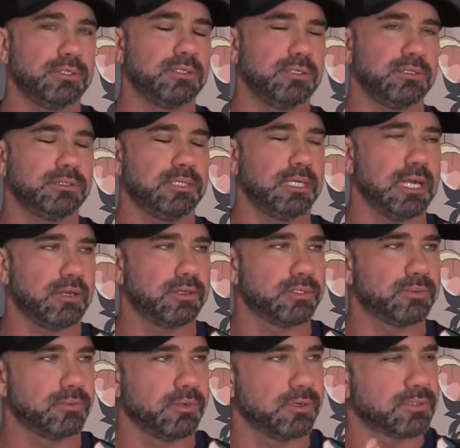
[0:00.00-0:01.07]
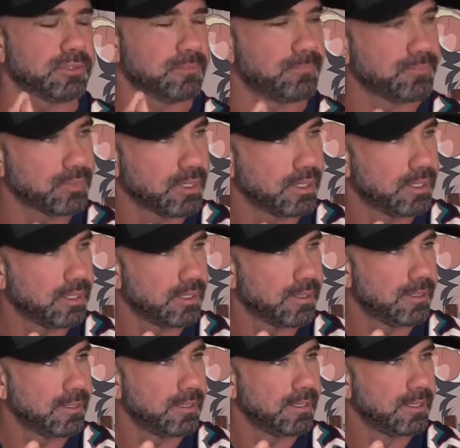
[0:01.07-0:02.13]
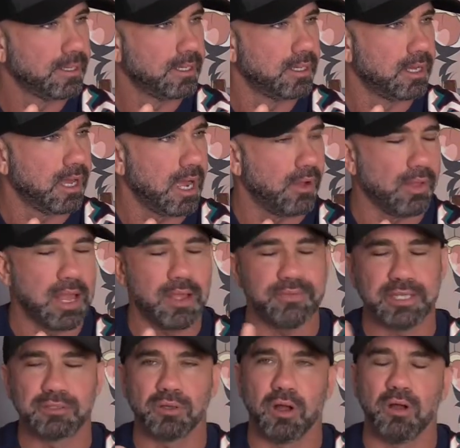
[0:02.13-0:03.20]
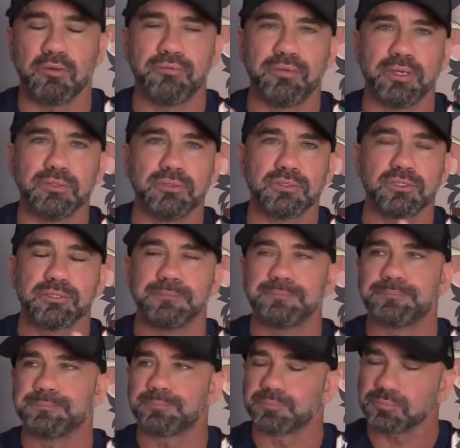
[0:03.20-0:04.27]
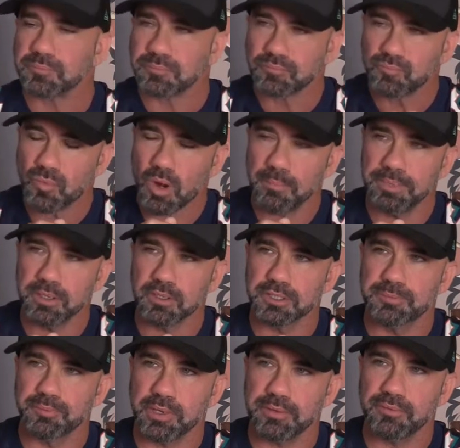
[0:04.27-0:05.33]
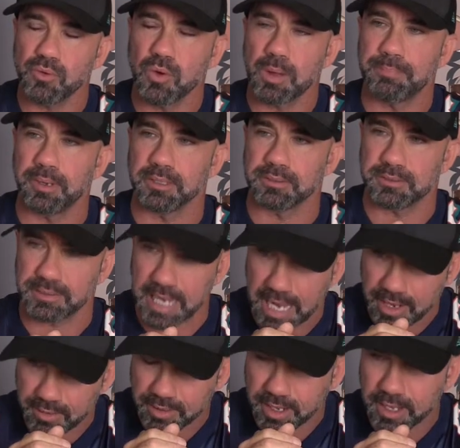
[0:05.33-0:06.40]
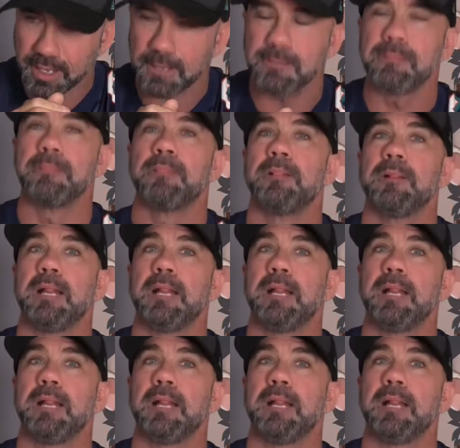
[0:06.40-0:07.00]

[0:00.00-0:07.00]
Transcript: You see how this works. I'll have a Dolphins Bills preview up on Saturday.